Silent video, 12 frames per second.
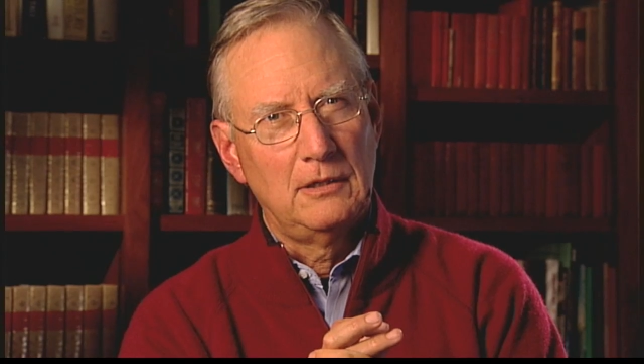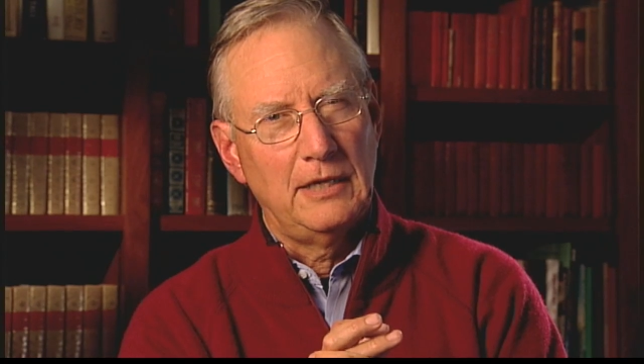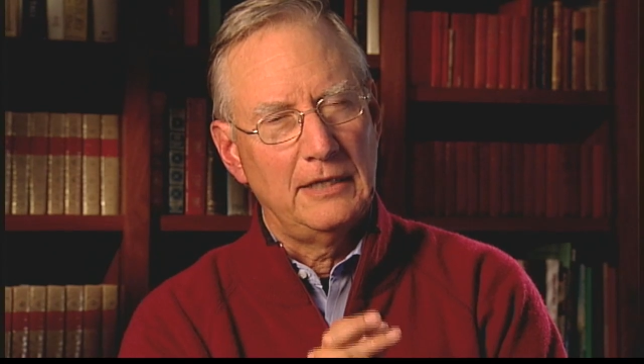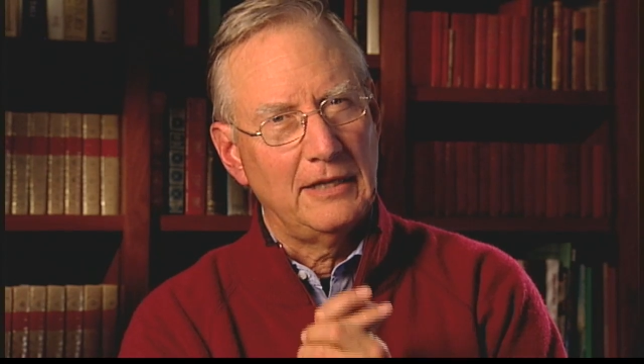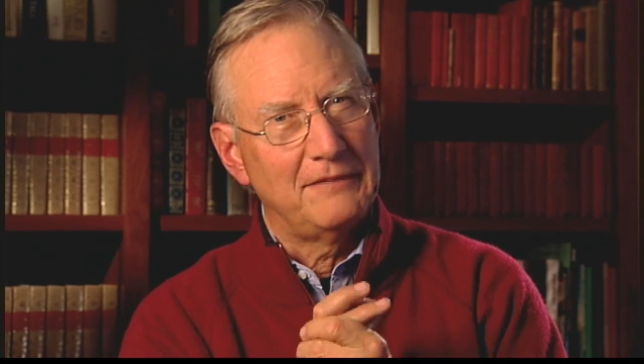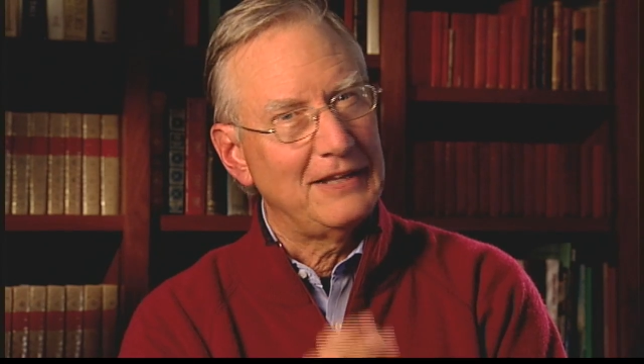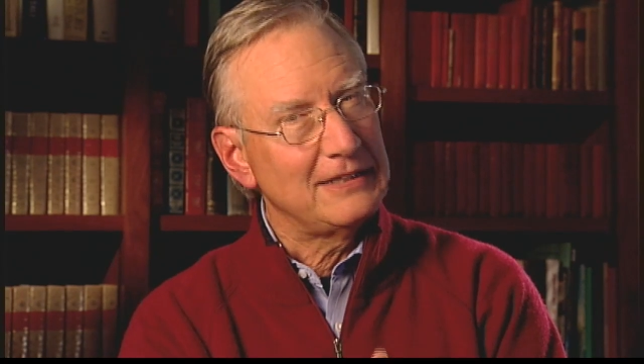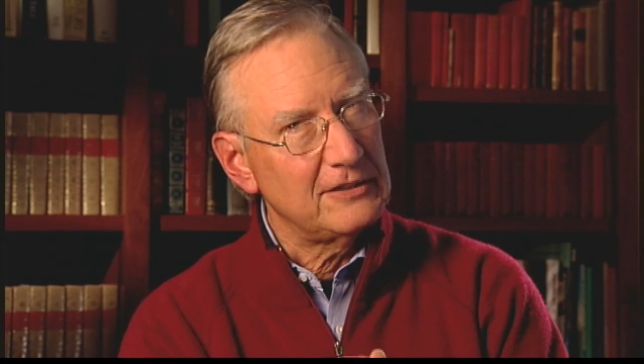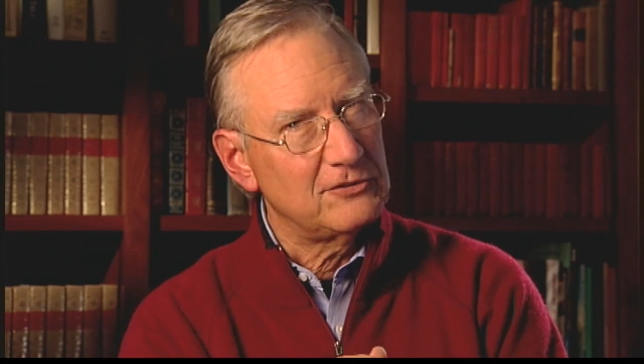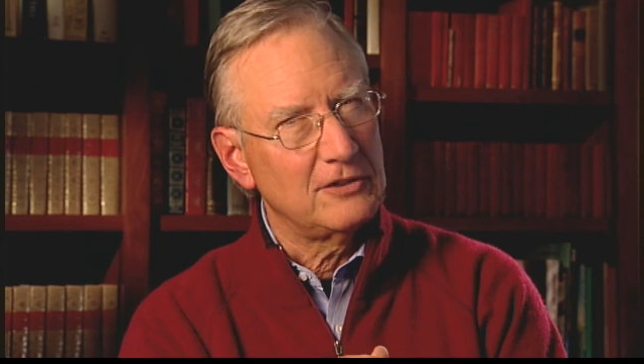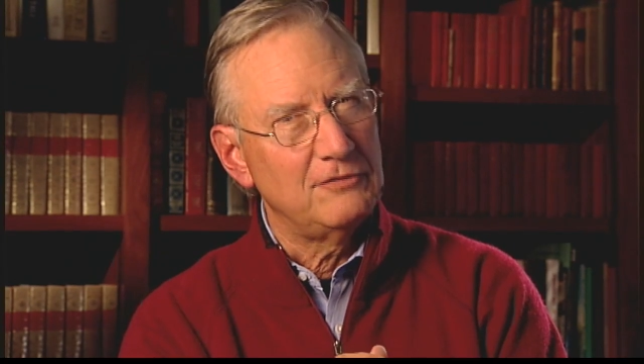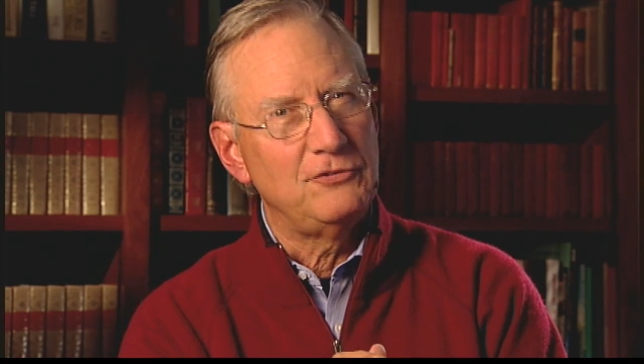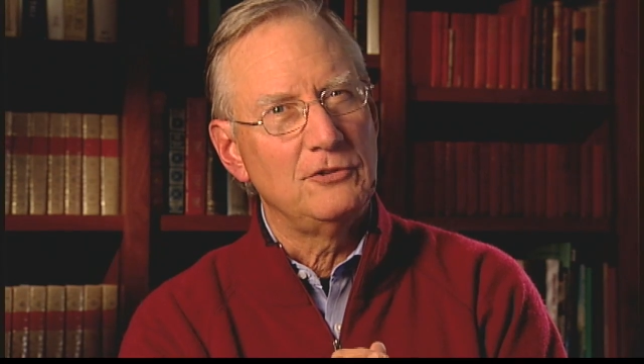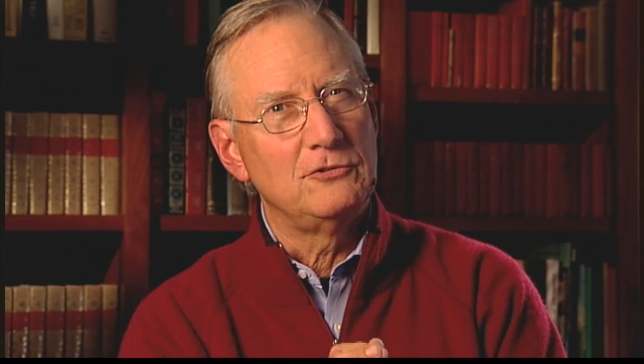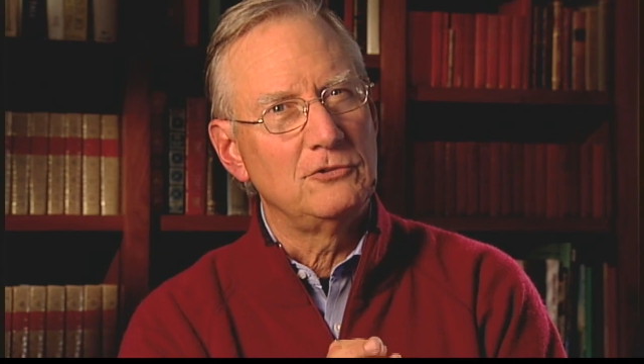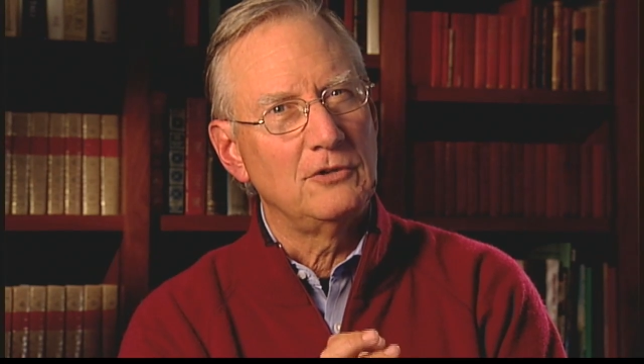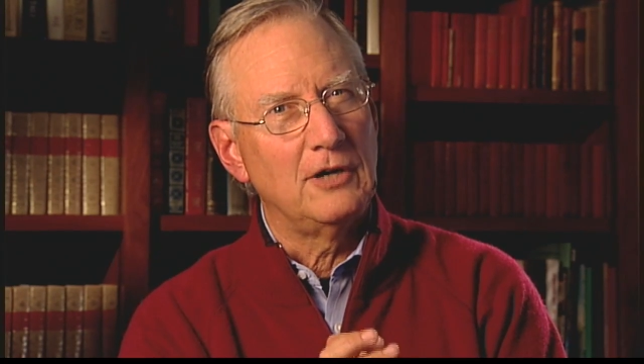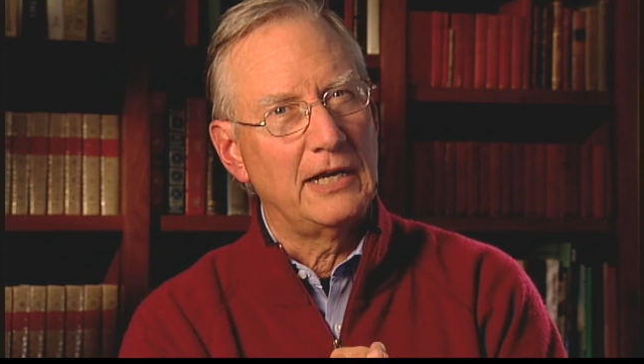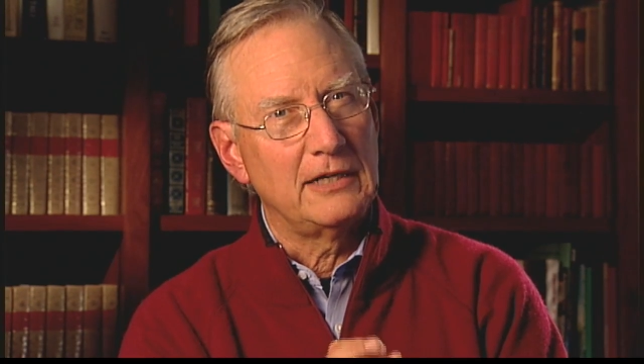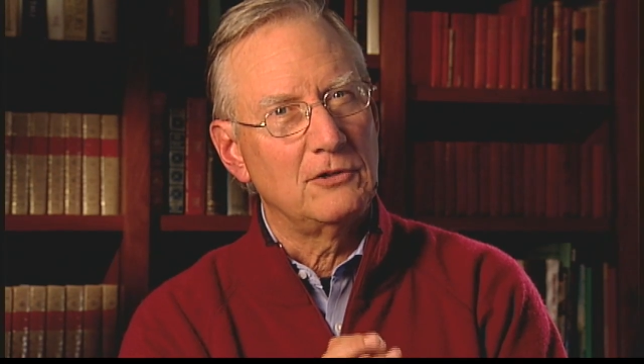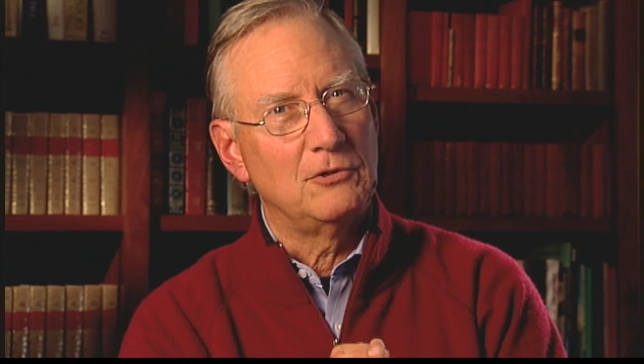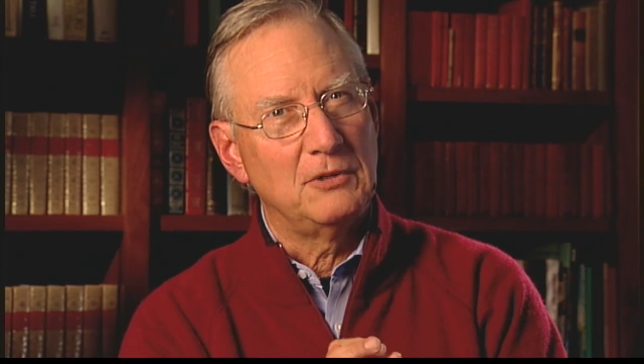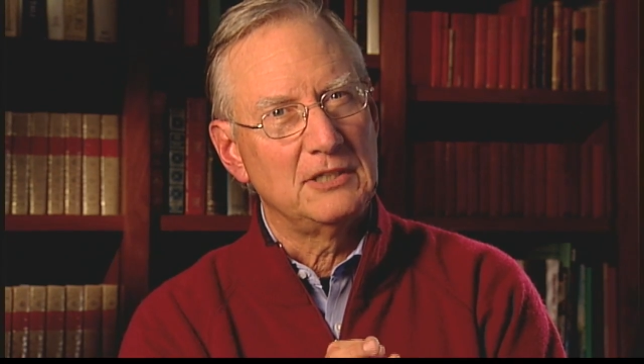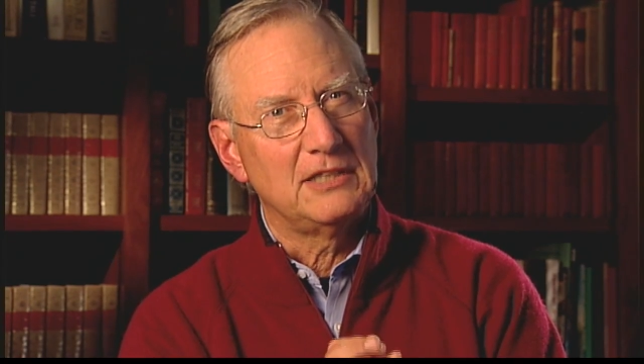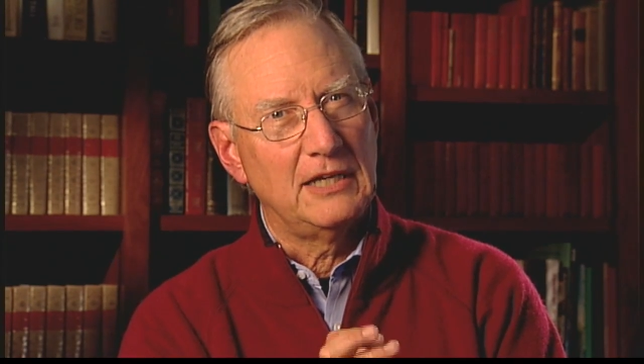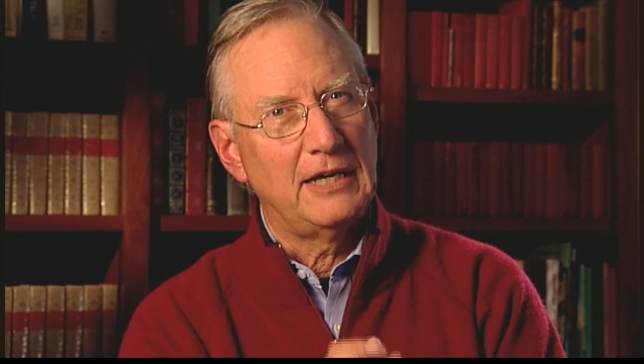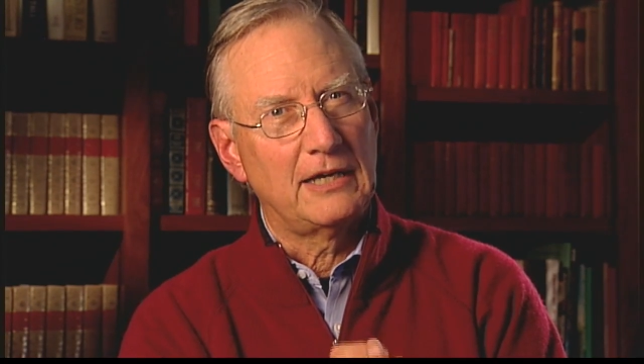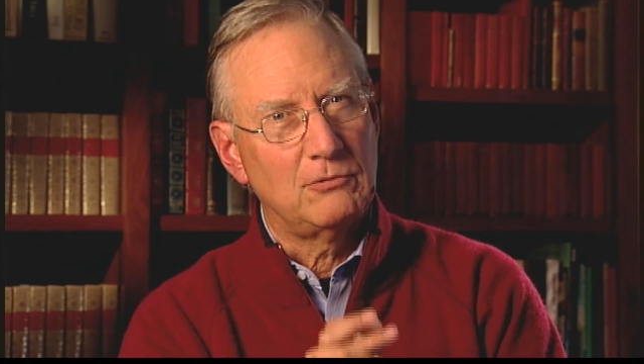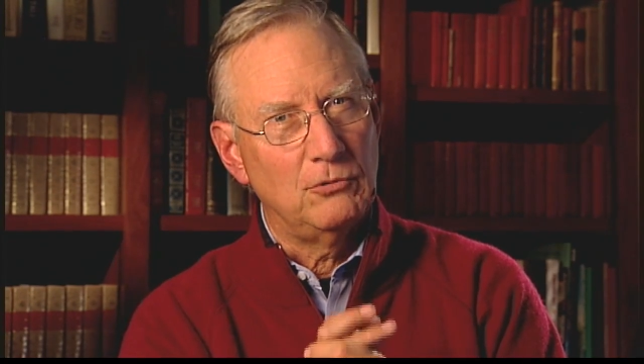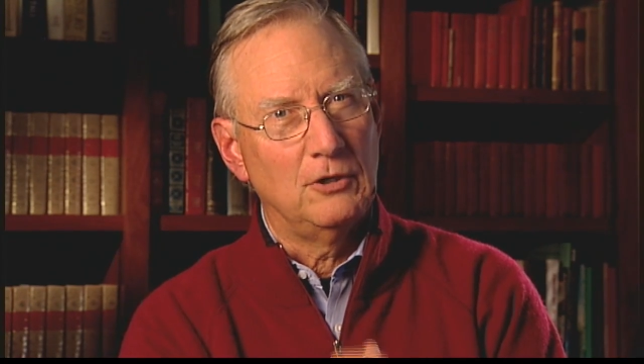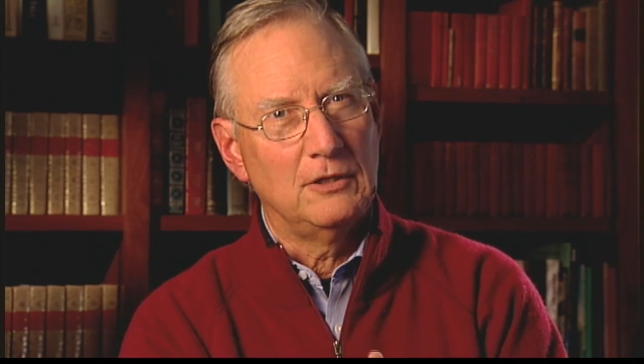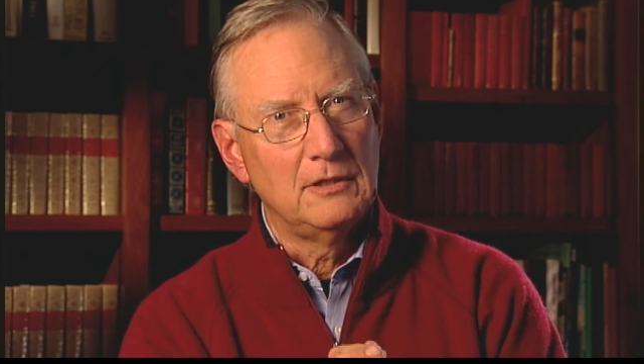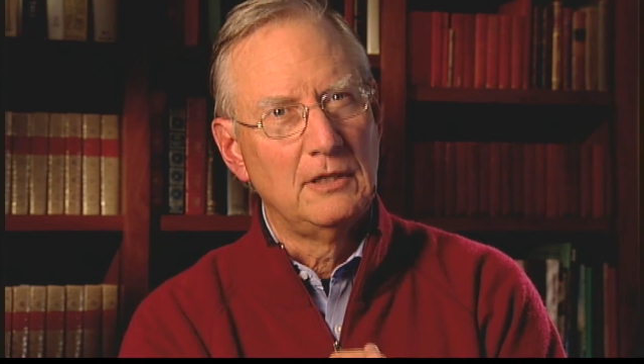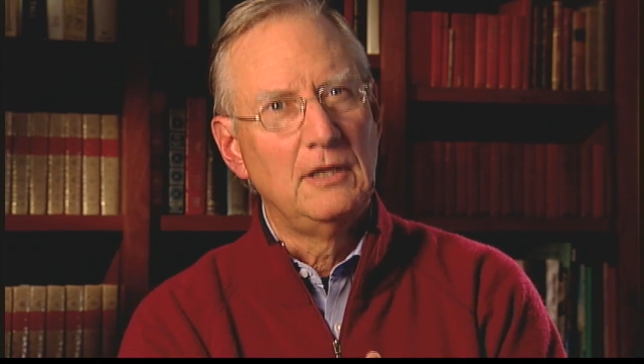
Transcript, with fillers: And now if that doesn't confuse you, I don't know what the heck would.